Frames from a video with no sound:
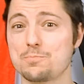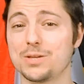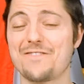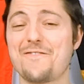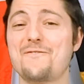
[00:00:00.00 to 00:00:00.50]
who
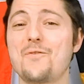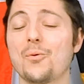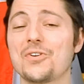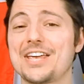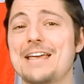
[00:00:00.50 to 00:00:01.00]
play
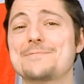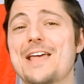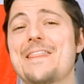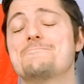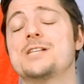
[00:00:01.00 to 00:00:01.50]
4 games
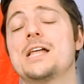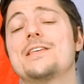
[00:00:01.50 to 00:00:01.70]
and then play